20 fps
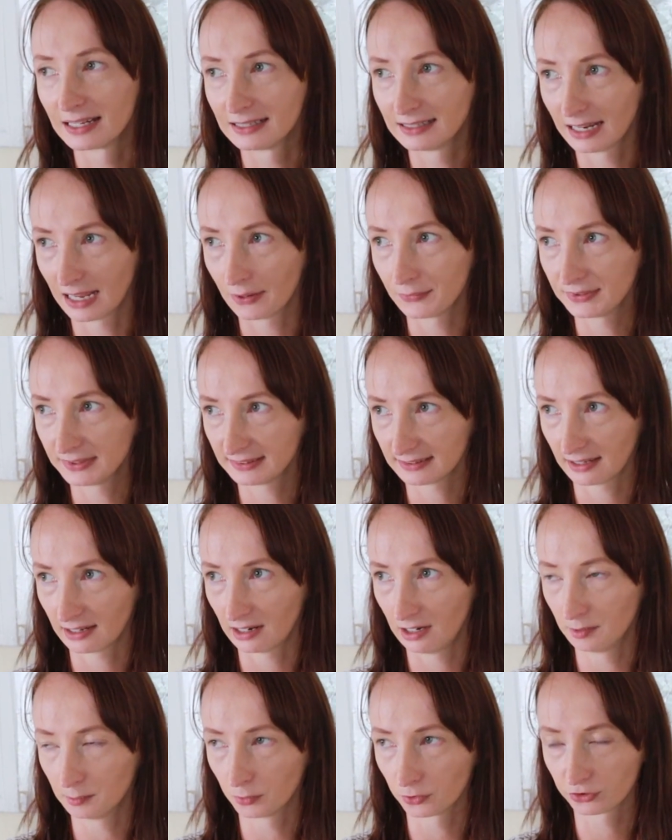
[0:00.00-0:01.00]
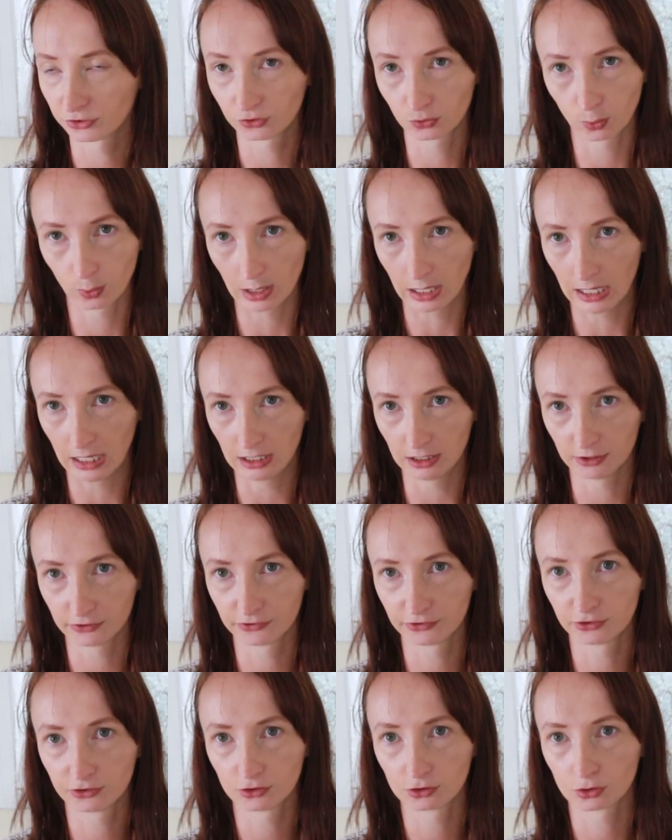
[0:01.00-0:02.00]
Now it's almost twelve,
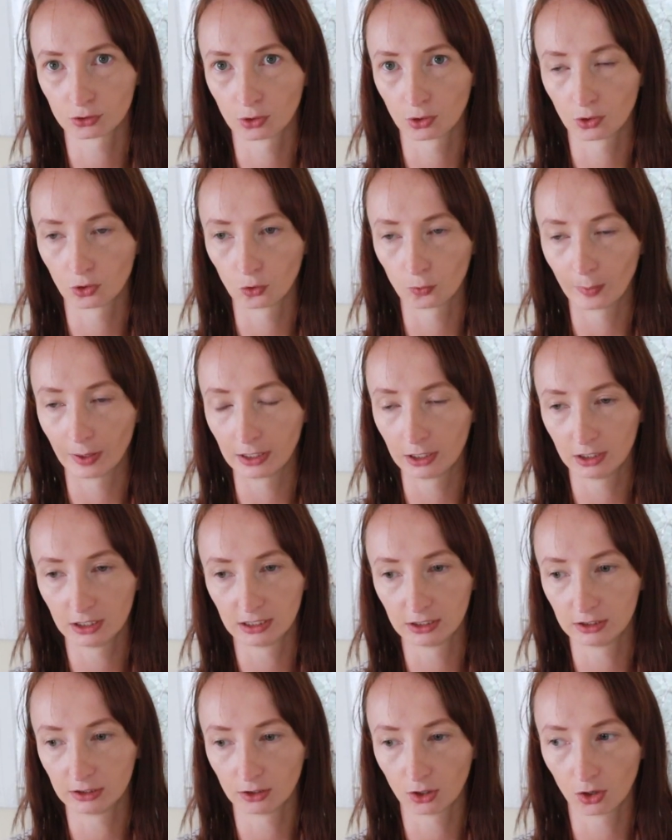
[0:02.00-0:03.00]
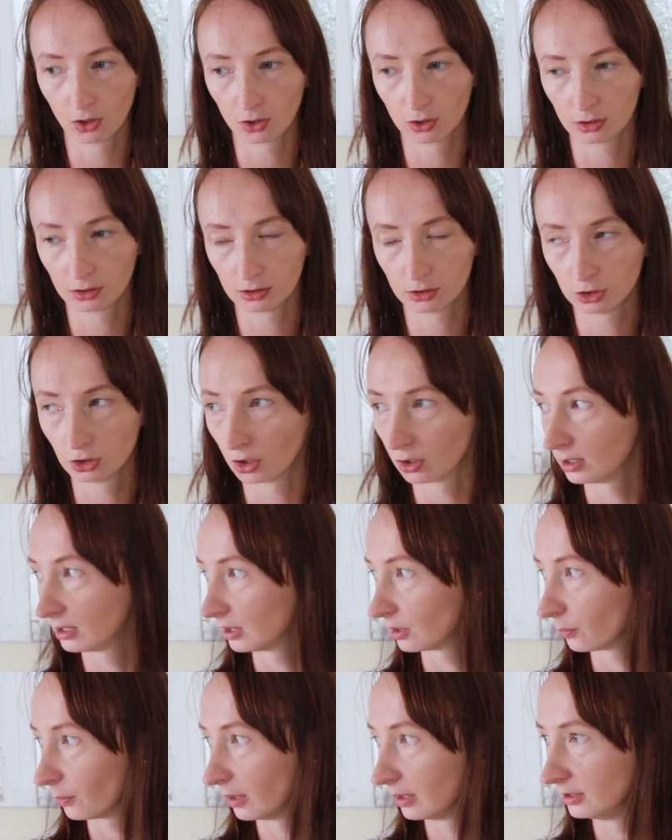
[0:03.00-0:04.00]
so my
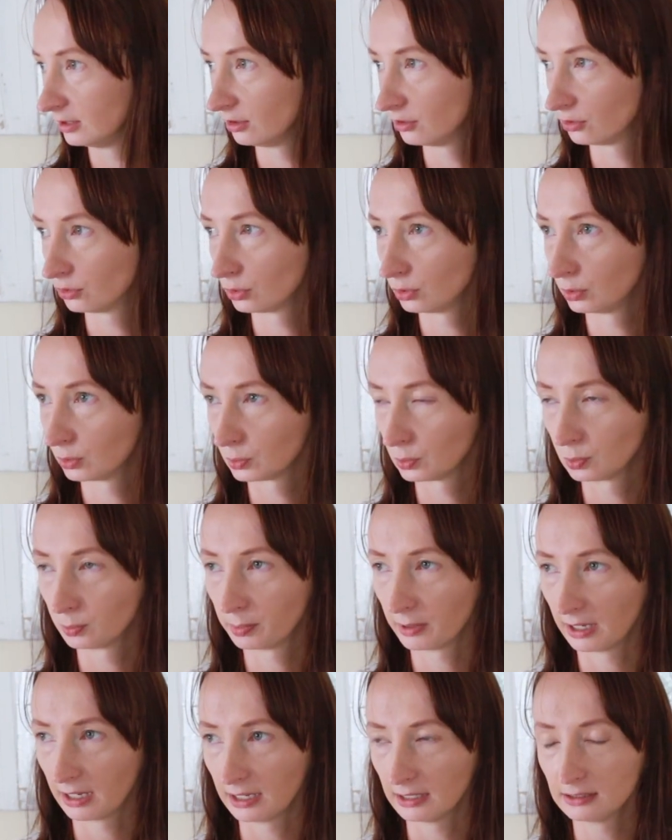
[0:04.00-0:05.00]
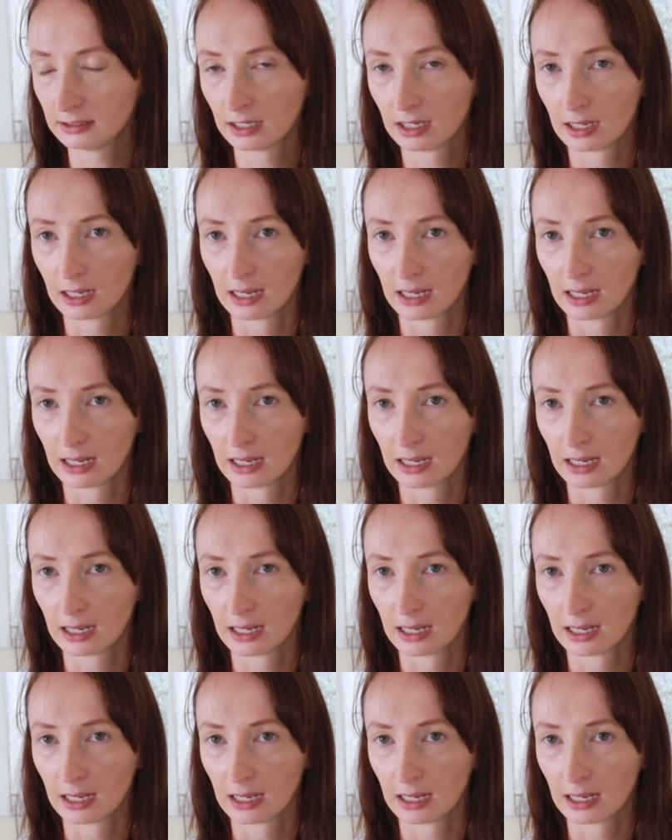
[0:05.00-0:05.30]
younger one needs to go to bed.